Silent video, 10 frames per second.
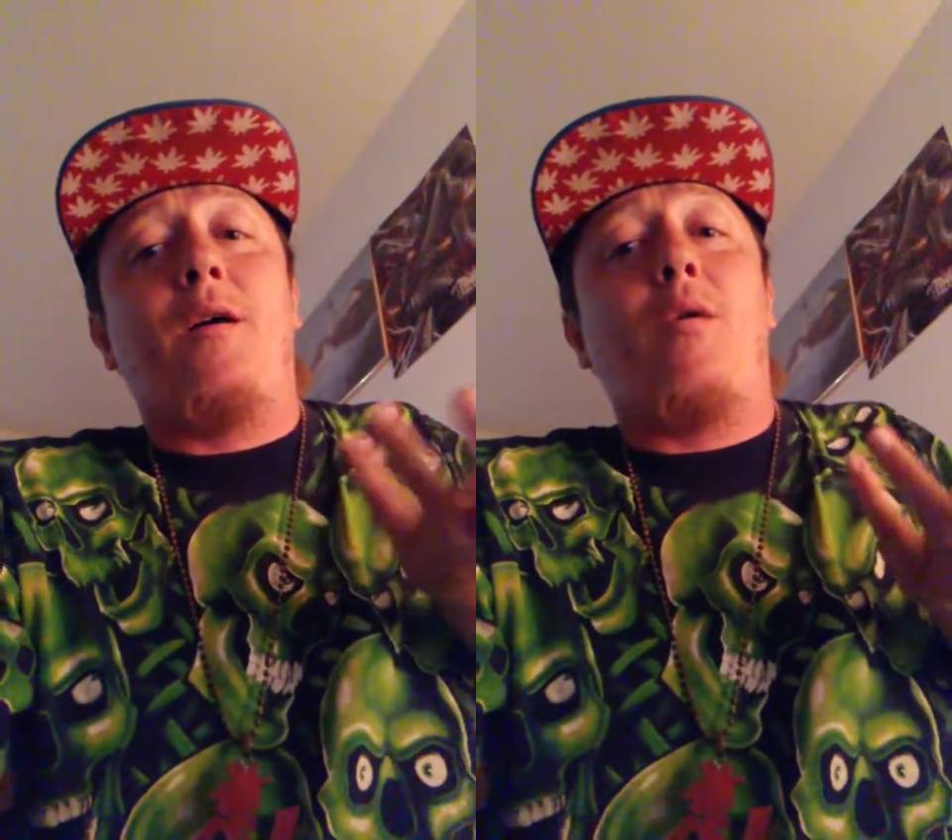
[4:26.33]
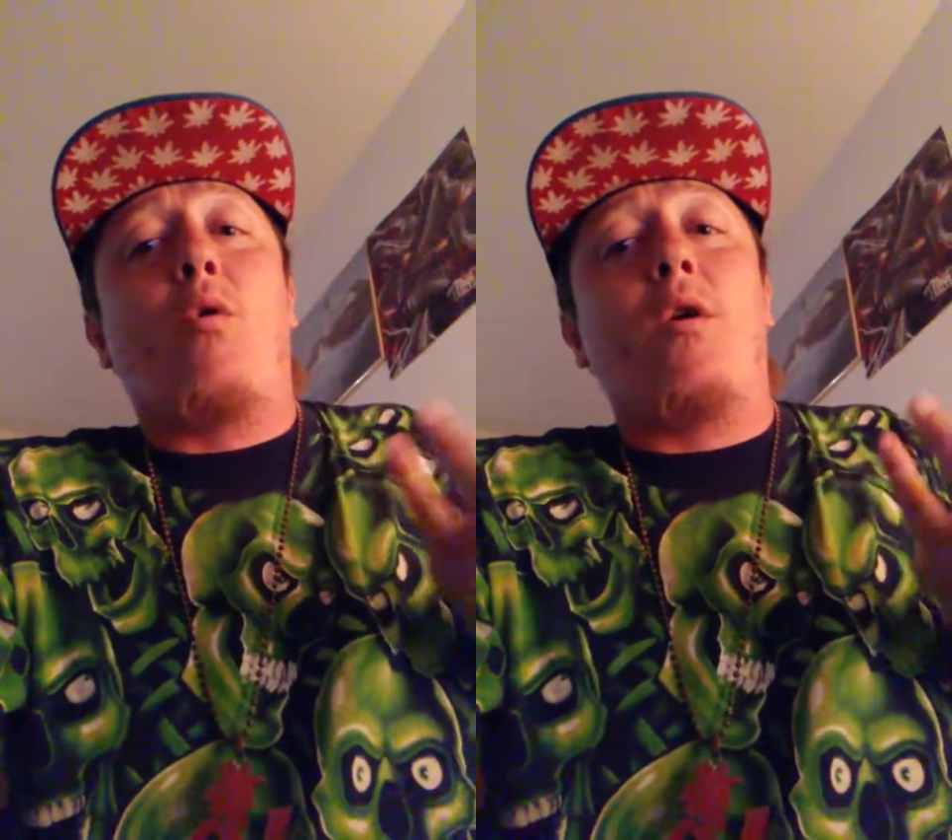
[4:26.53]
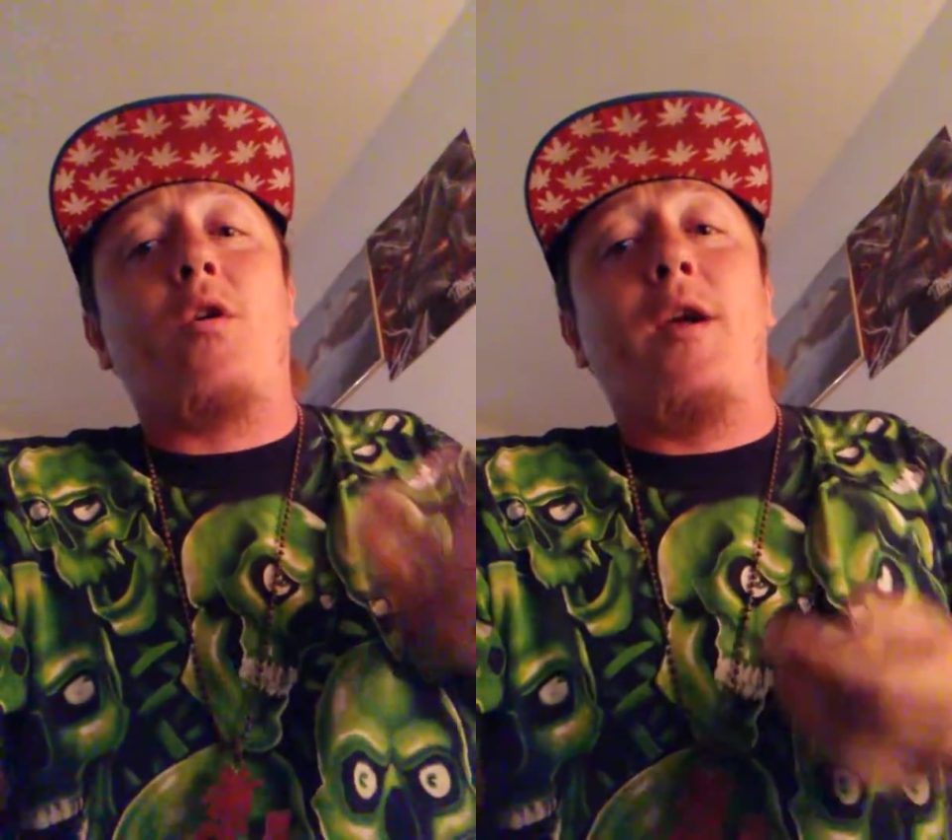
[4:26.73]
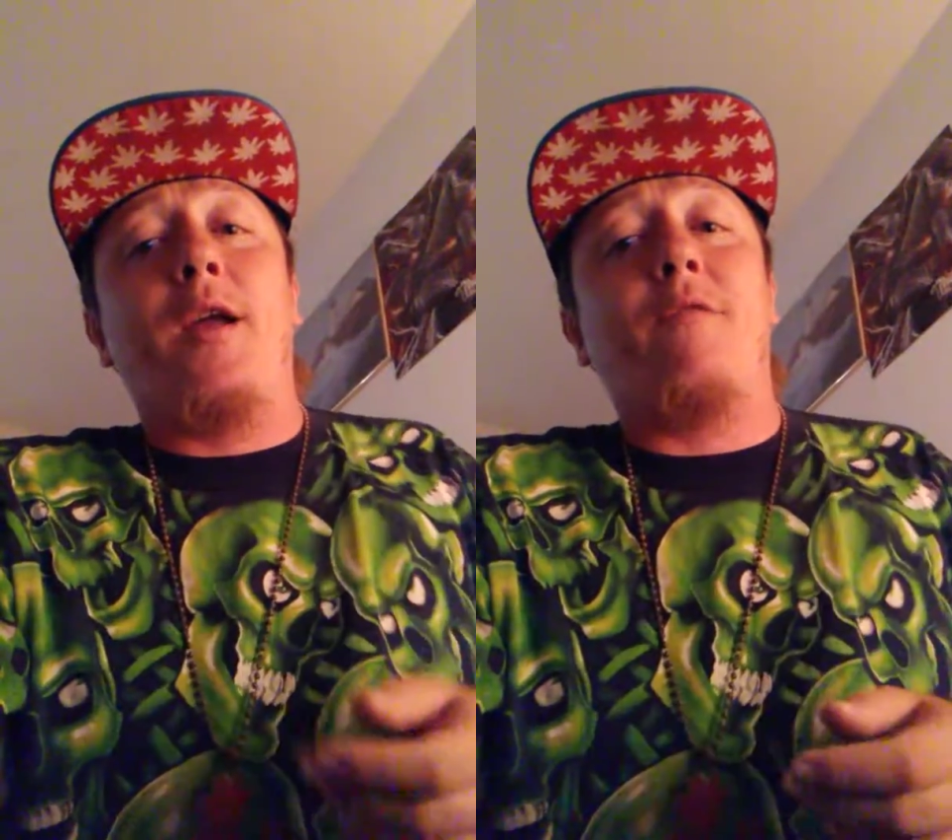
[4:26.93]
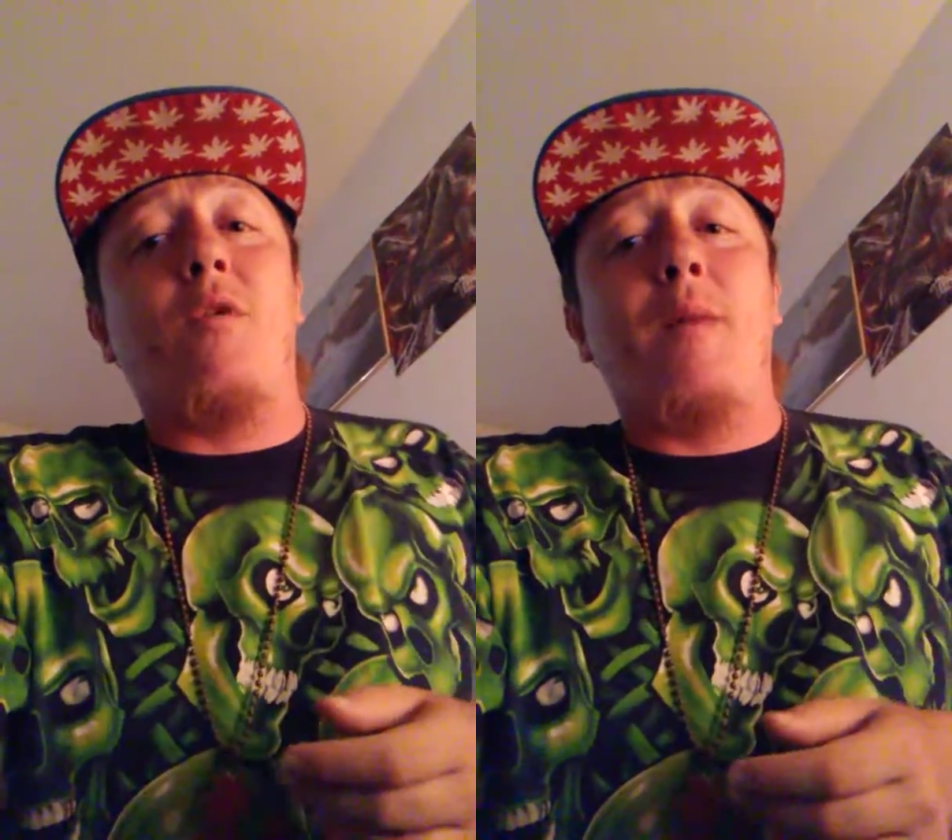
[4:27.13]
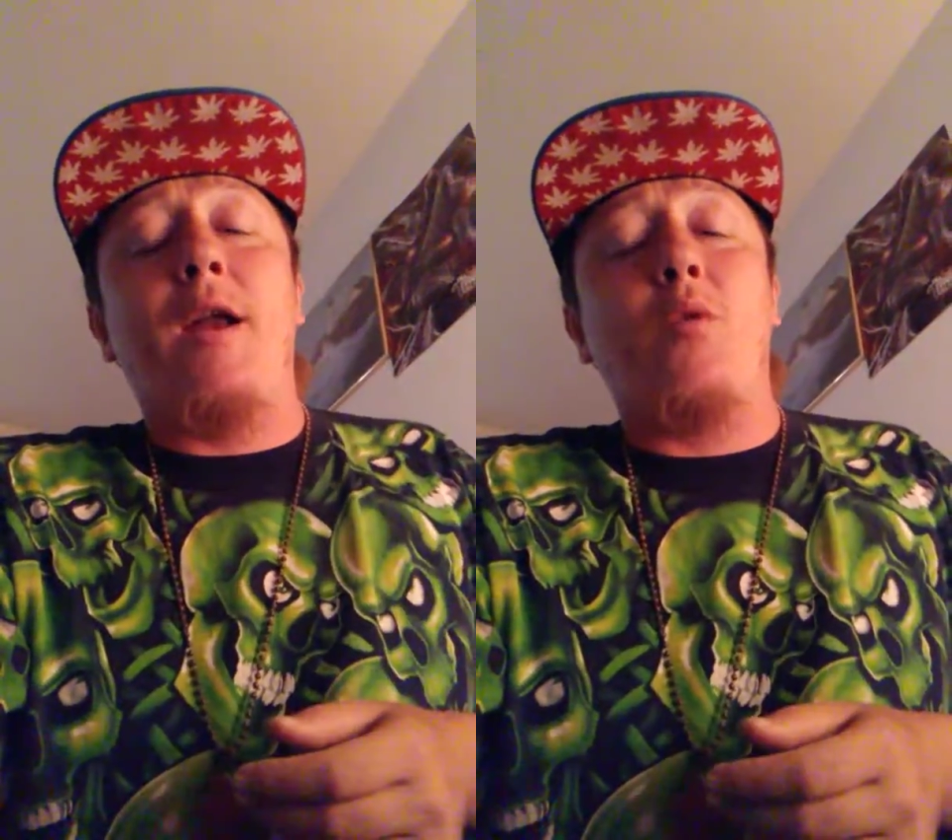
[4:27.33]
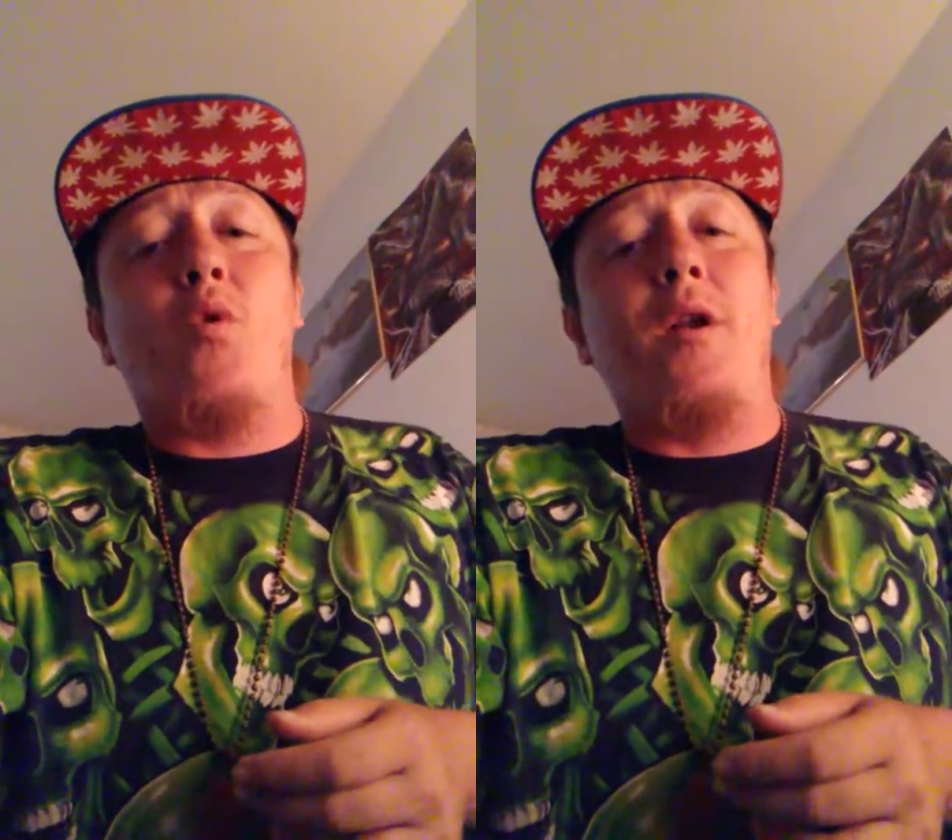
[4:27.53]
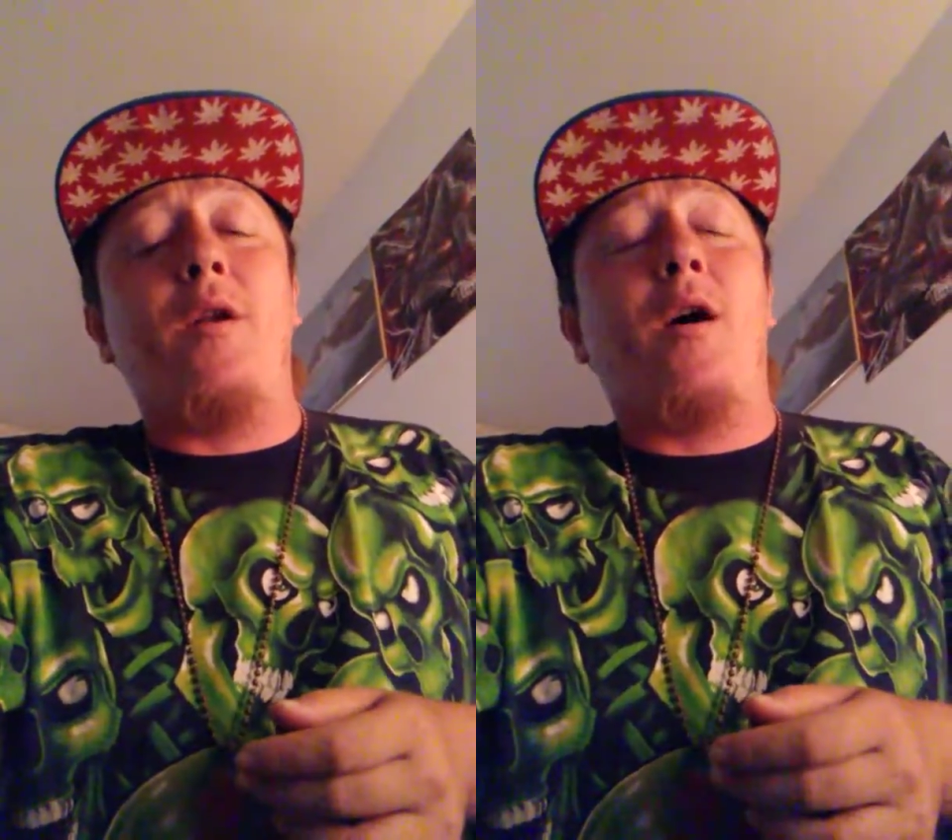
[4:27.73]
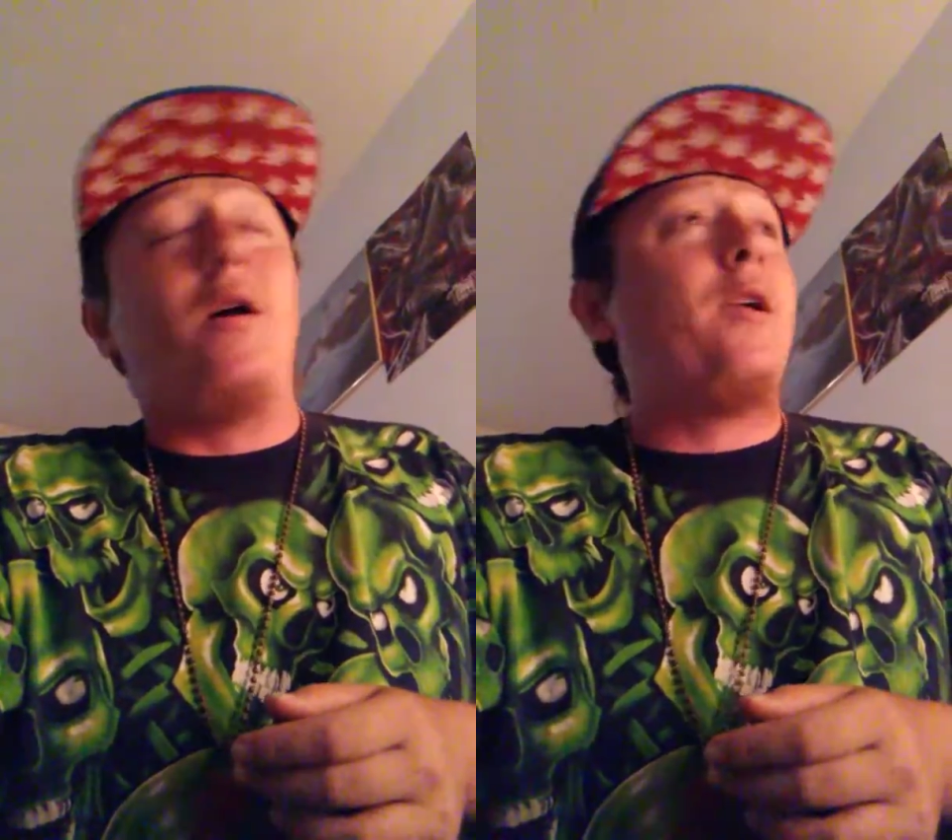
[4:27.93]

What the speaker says: ordering from anyone